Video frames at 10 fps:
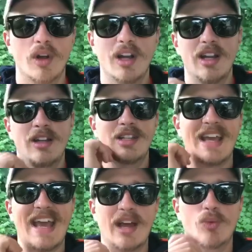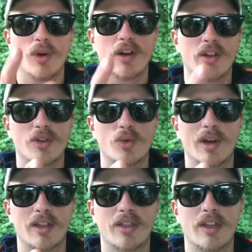Wanted to add one other
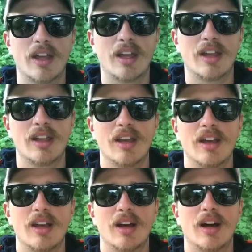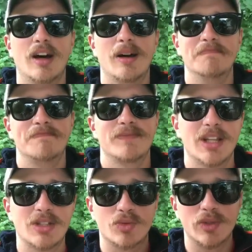quick thing.
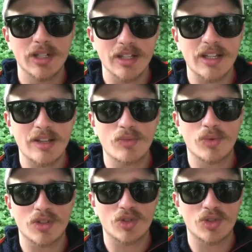We're